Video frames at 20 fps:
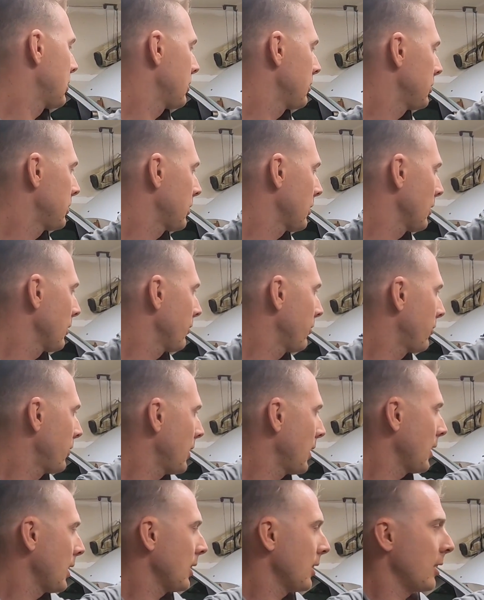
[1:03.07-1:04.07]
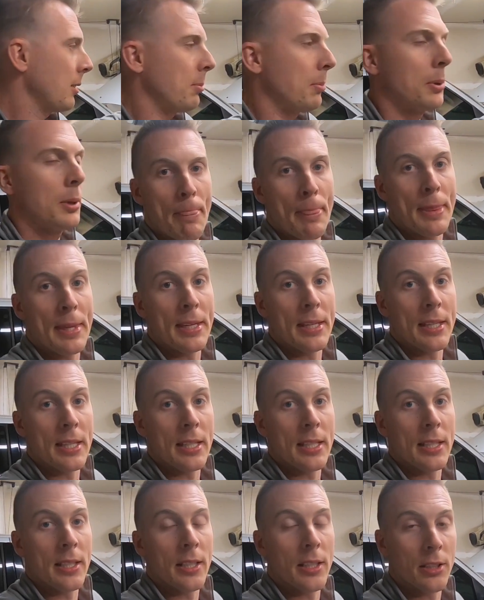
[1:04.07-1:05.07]
to start fitting up
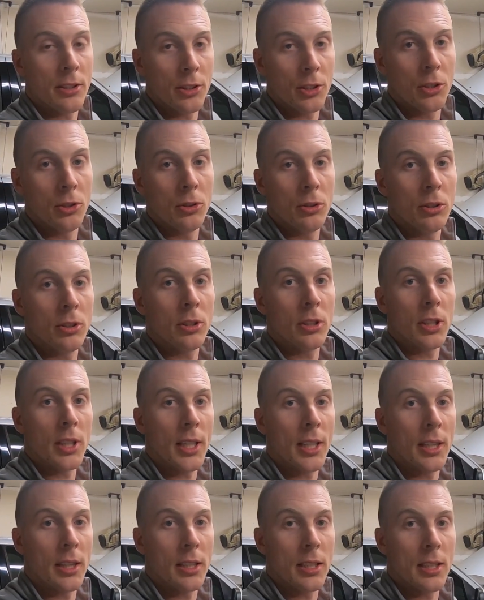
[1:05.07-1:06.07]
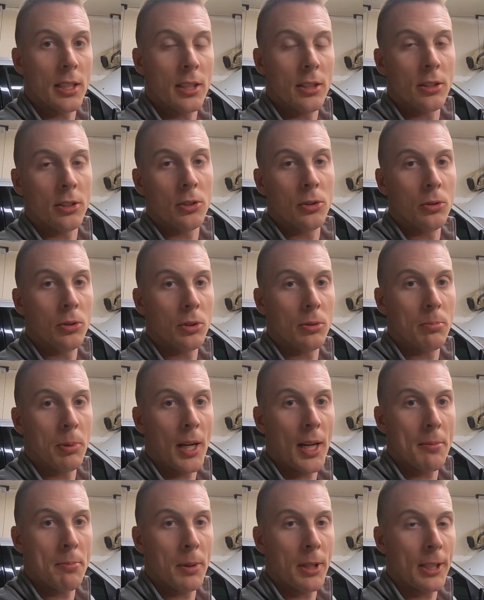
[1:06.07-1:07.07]
the intercooler and the intercooler
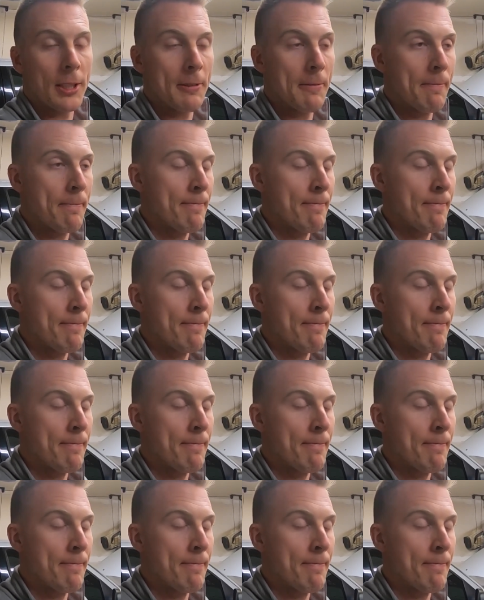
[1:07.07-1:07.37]
piping.